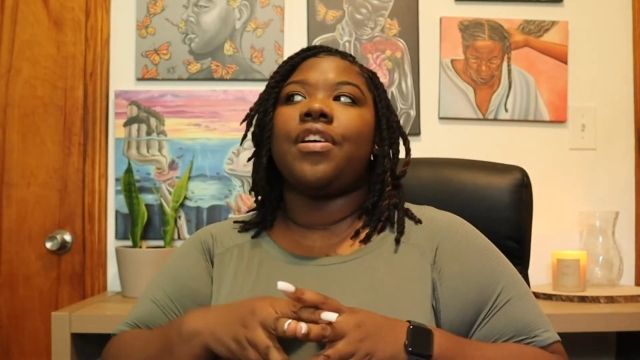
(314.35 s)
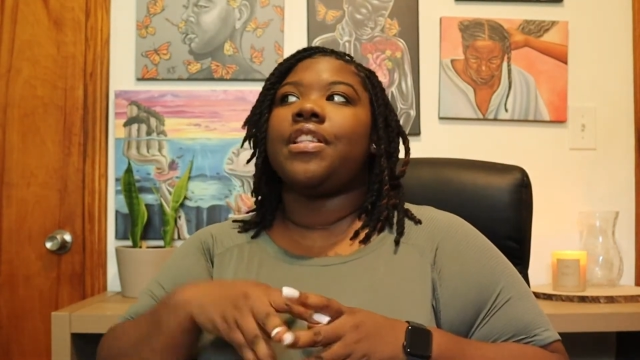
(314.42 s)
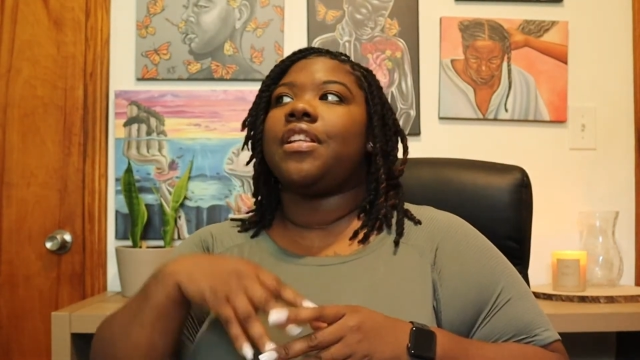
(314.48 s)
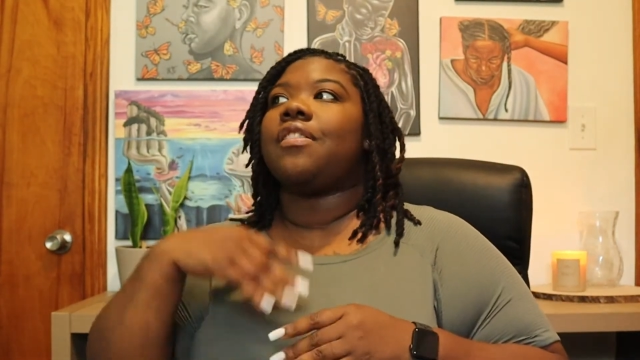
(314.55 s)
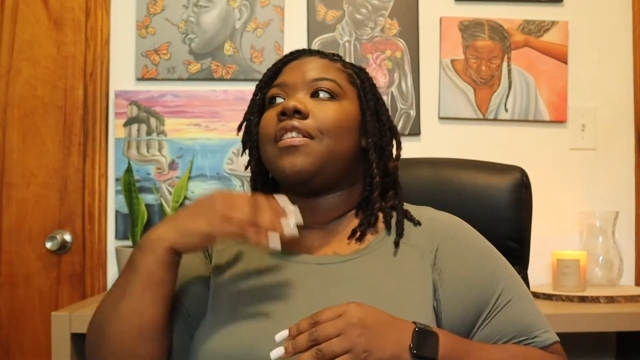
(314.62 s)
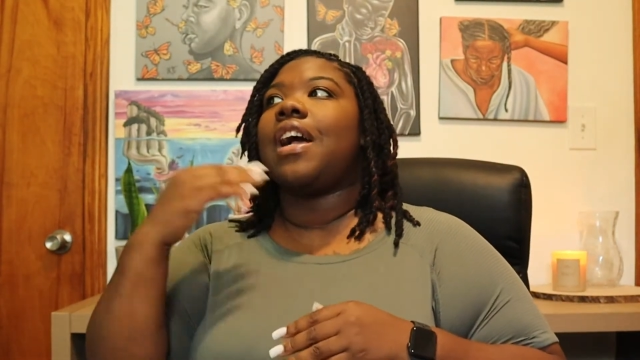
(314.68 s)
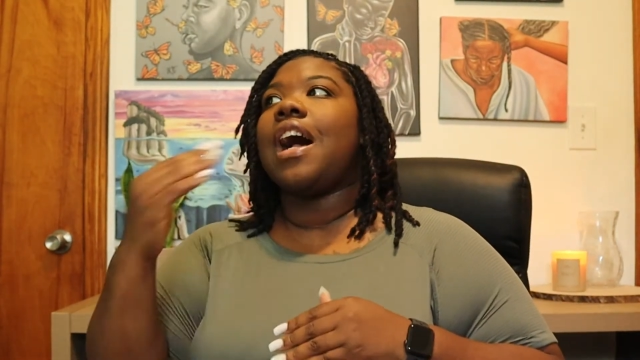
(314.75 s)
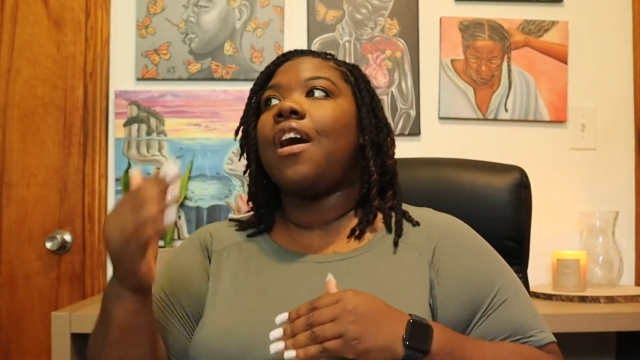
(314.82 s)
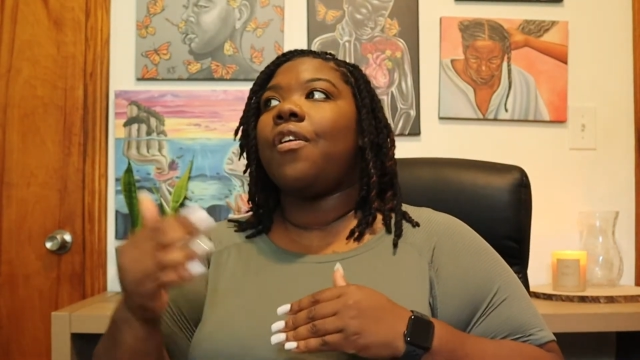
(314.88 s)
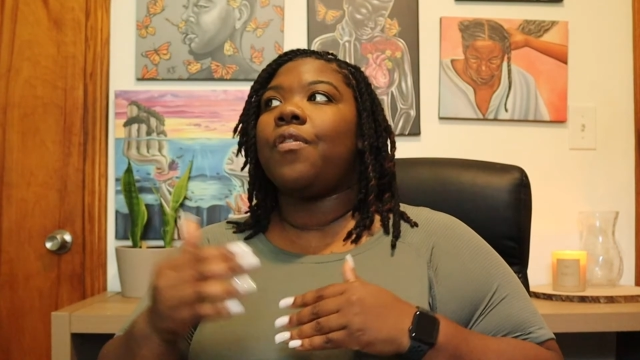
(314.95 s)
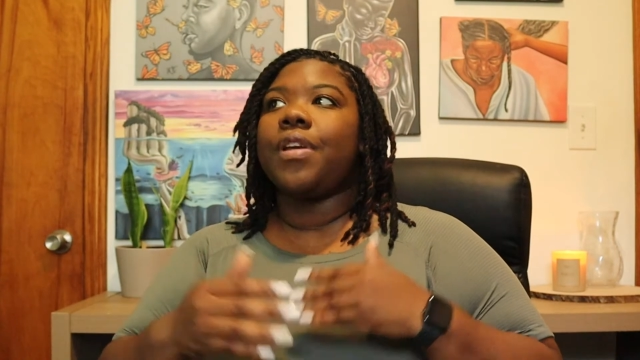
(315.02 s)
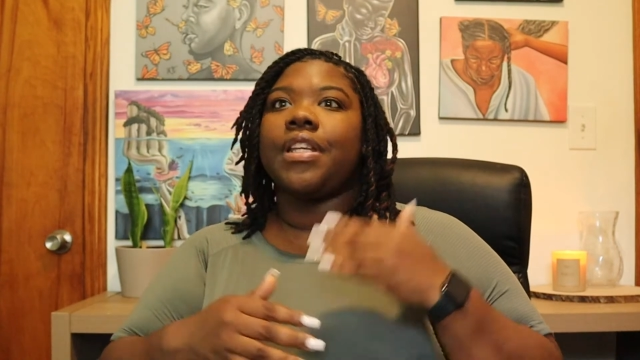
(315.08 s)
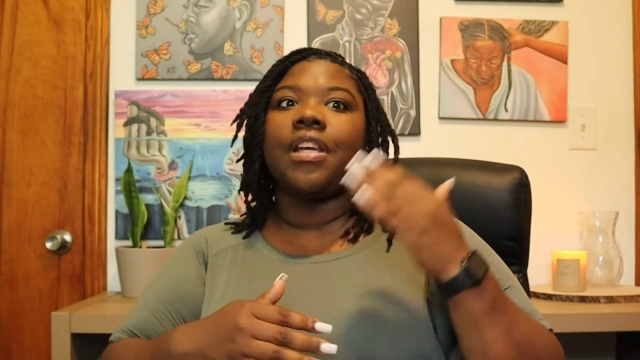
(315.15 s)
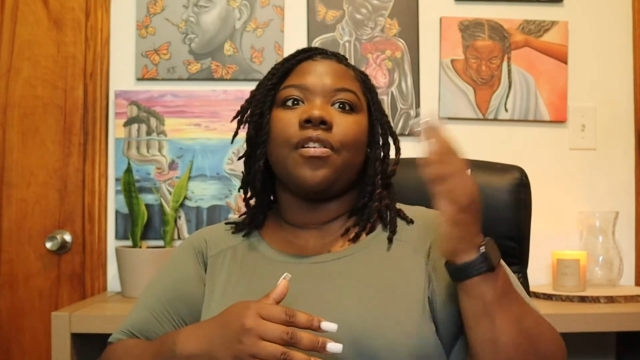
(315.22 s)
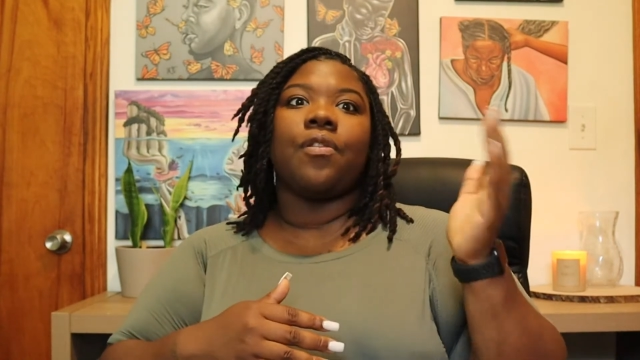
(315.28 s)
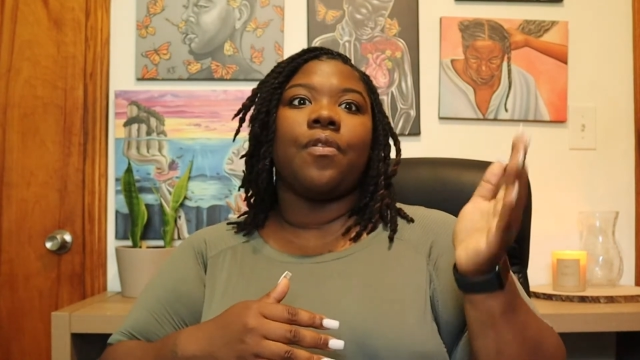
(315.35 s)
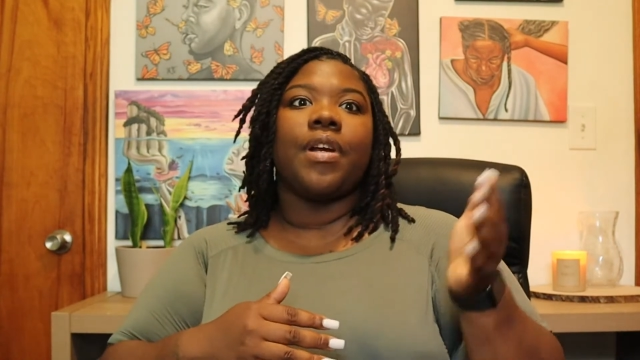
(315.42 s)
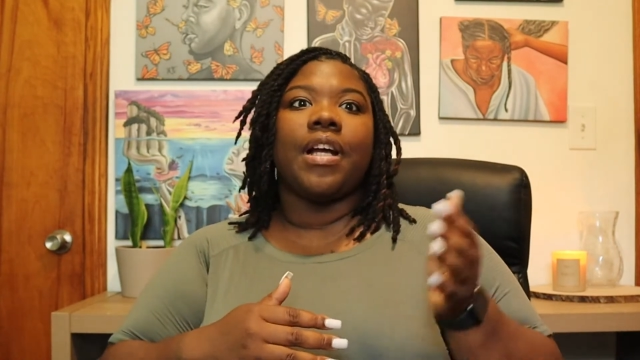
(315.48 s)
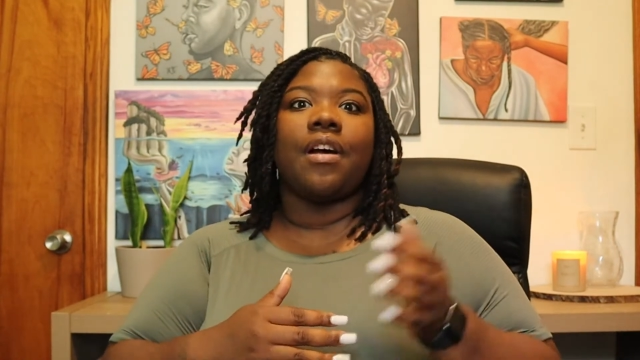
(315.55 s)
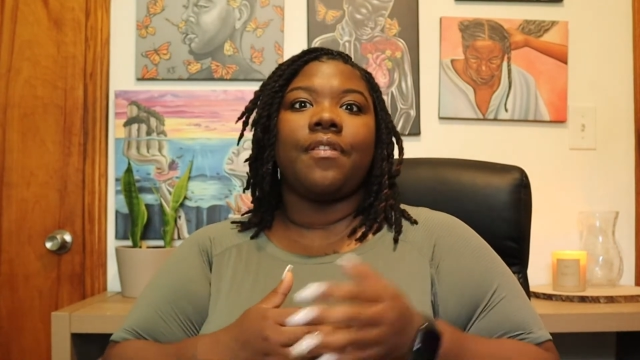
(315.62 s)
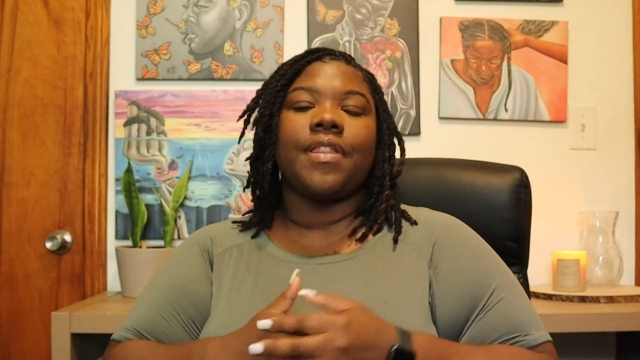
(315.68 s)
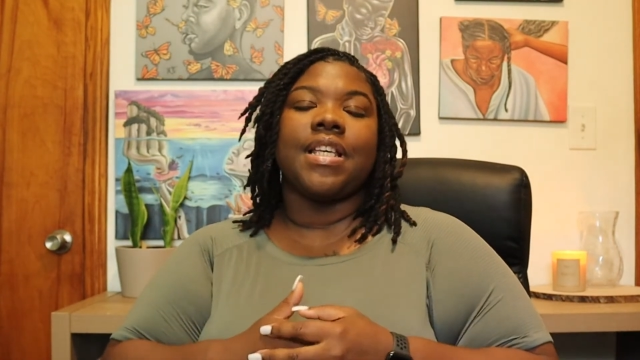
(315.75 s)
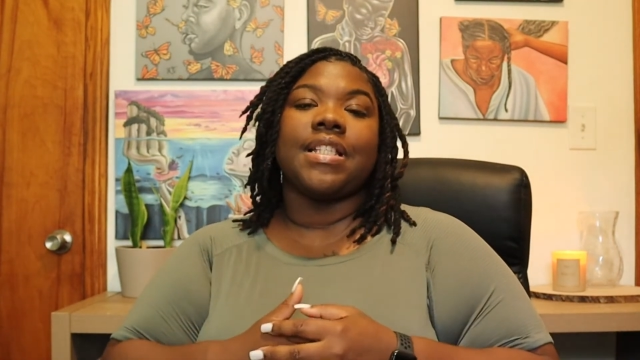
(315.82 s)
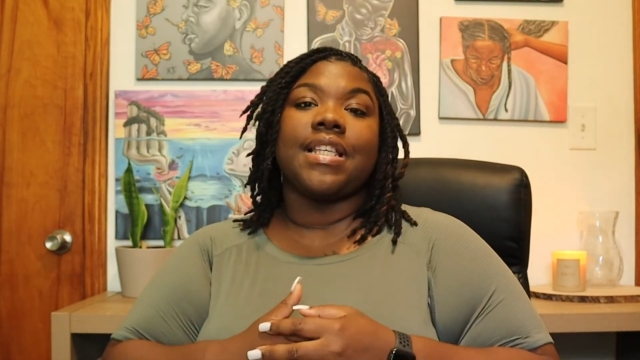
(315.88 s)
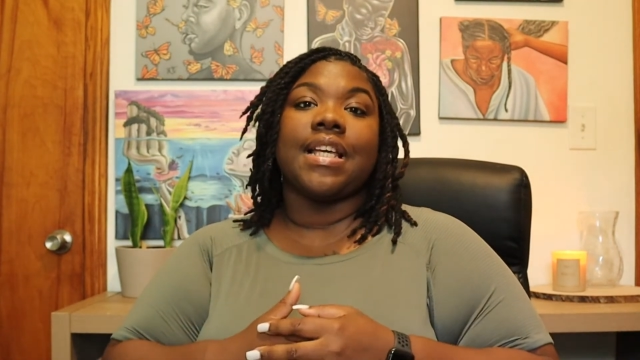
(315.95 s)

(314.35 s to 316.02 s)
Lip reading: and they're out and they're going out and things